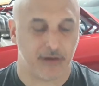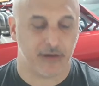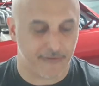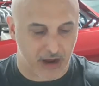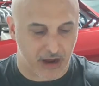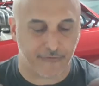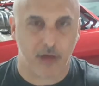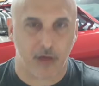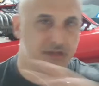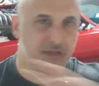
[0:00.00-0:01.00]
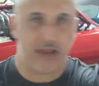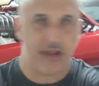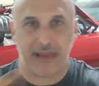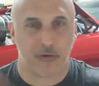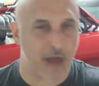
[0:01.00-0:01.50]
enough airflow has gone
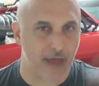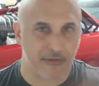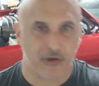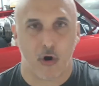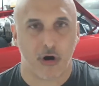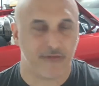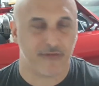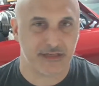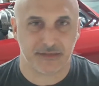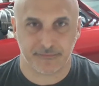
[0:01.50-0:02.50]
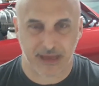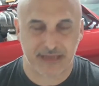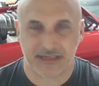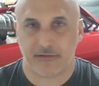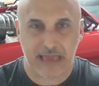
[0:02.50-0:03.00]
in and around the car, everything's
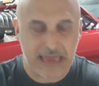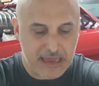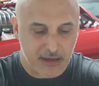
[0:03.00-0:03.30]
basically